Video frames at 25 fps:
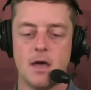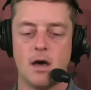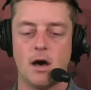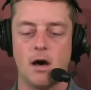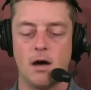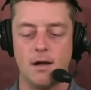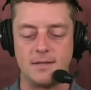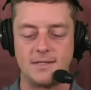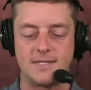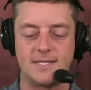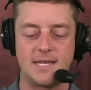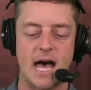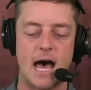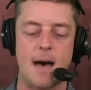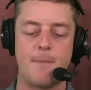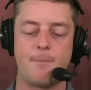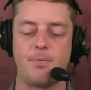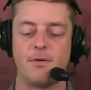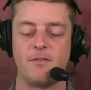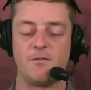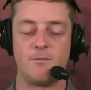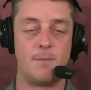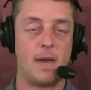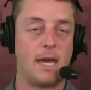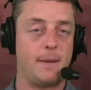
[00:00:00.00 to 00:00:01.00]
on top
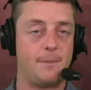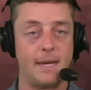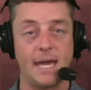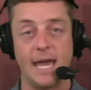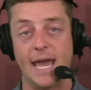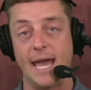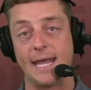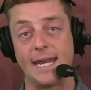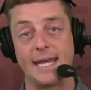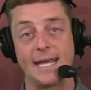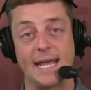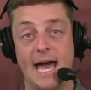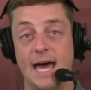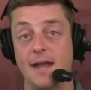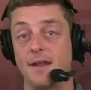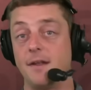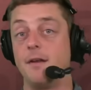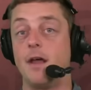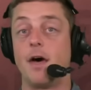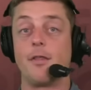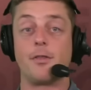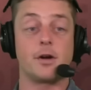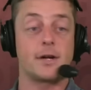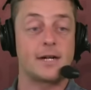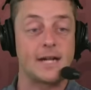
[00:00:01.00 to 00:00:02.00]
of maybe handing out
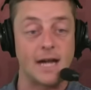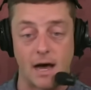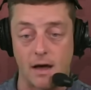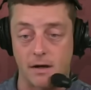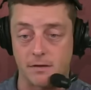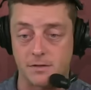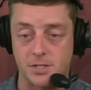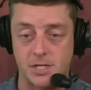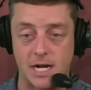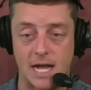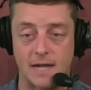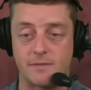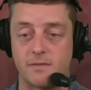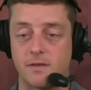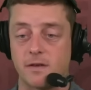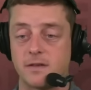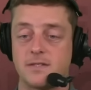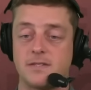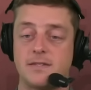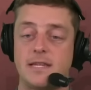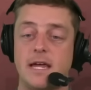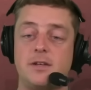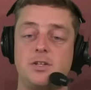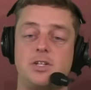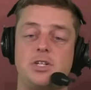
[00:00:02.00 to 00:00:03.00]
another contract
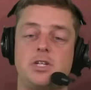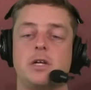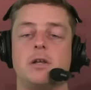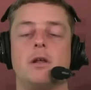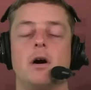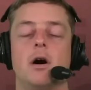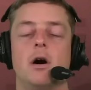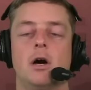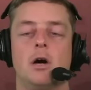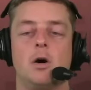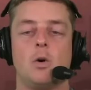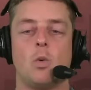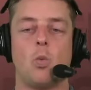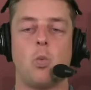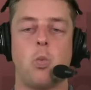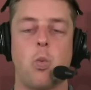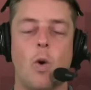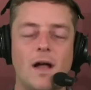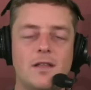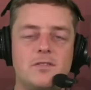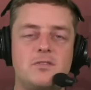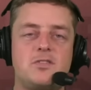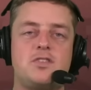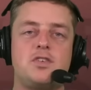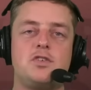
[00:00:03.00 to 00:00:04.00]
extension,
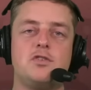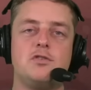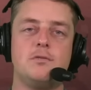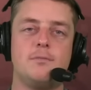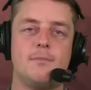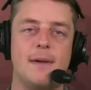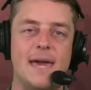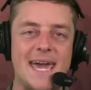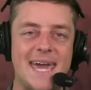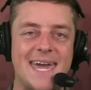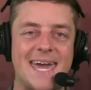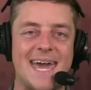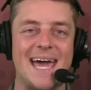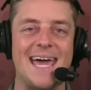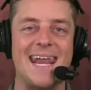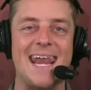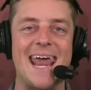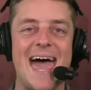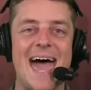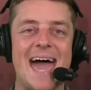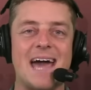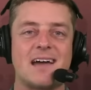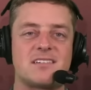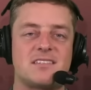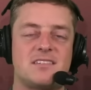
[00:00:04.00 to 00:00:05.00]
want to make an
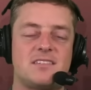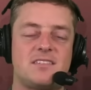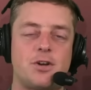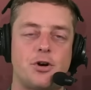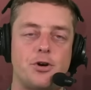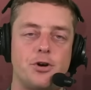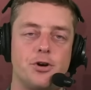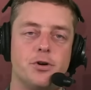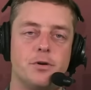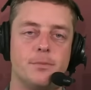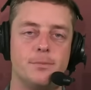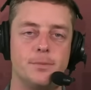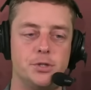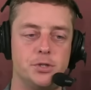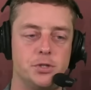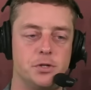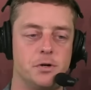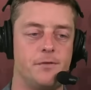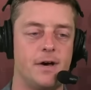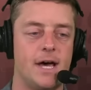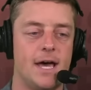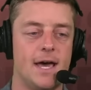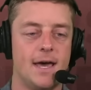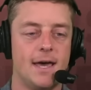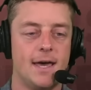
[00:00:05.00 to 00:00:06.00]
external
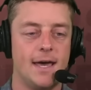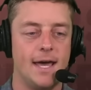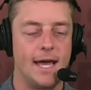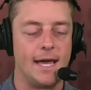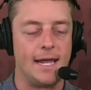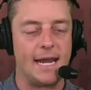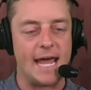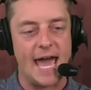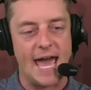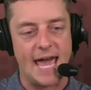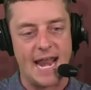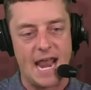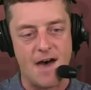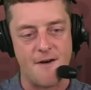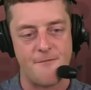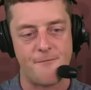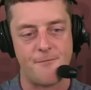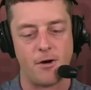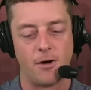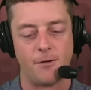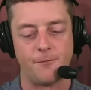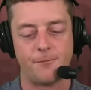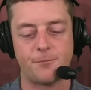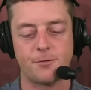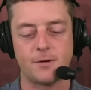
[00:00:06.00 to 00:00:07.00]
move in N
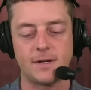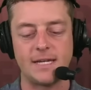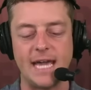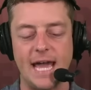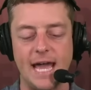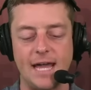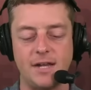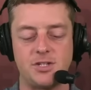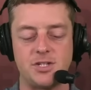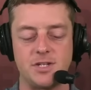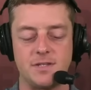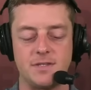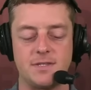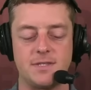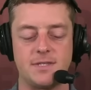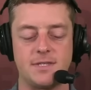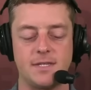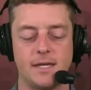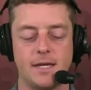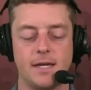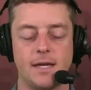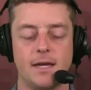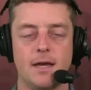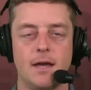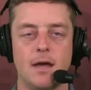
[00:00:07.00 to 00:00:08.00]
F L free
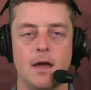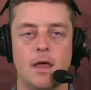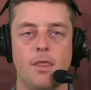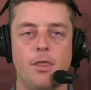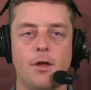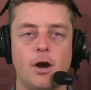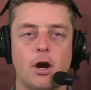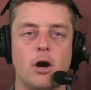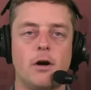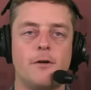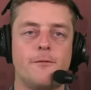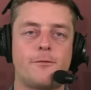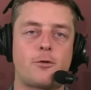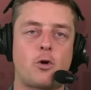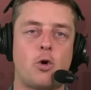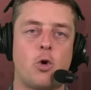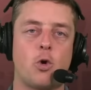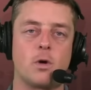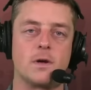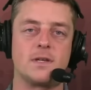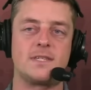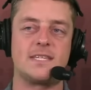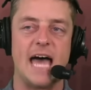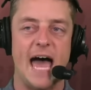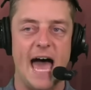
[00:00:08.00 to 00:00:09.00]
agency? There are, of
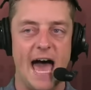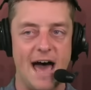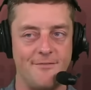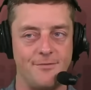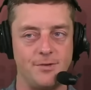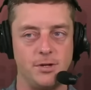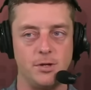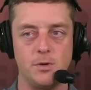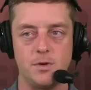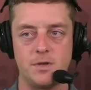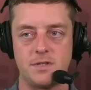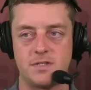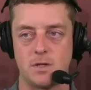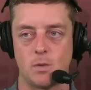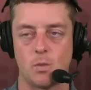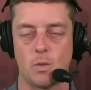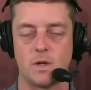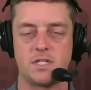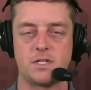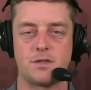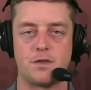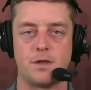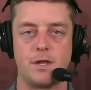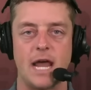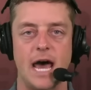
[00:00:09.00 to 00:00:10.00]
course, avenues in
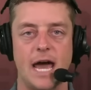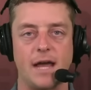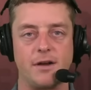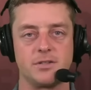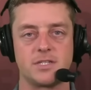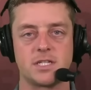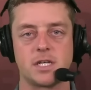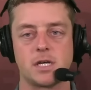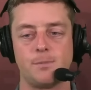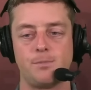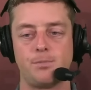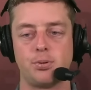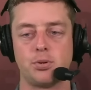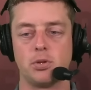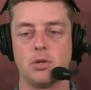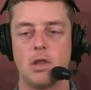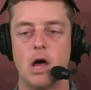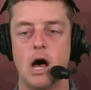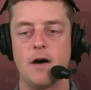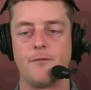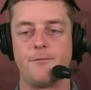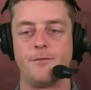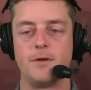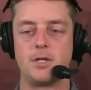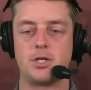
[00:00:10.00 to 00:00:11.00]
which the Niners could pull
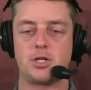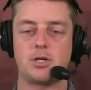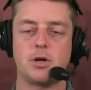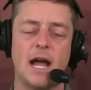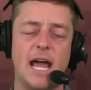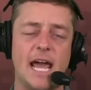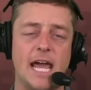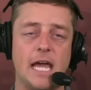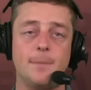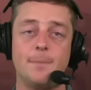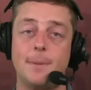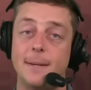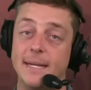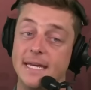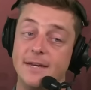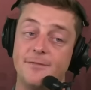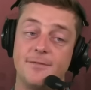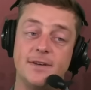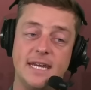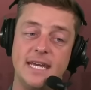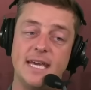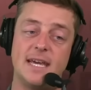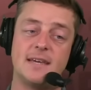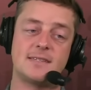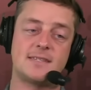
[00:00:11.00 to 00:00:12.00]
off a trade, but
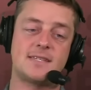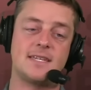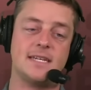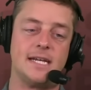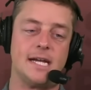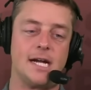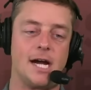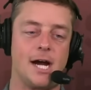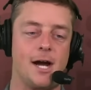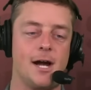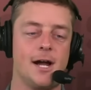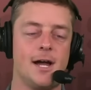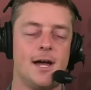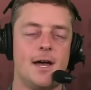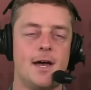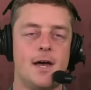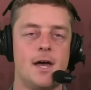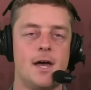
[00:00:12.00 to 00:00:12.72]
even easier,